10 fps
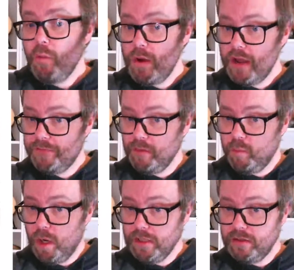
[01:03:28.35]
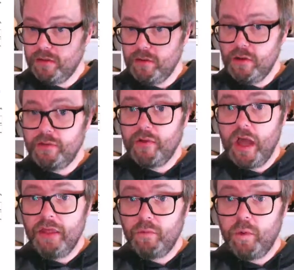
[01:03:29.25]
We have the one chord,
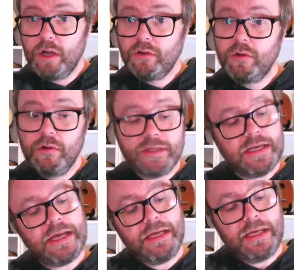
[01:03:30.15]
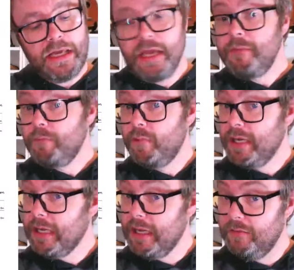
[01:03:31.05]
and the one chord in any key, we're
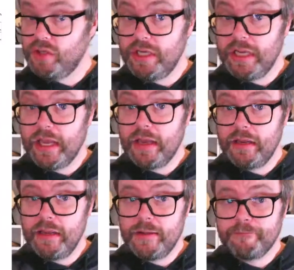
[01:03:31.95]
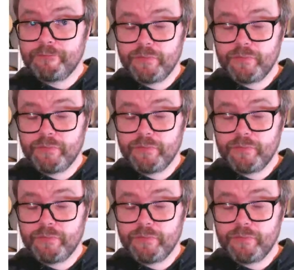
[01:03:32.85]
in a key of G again here,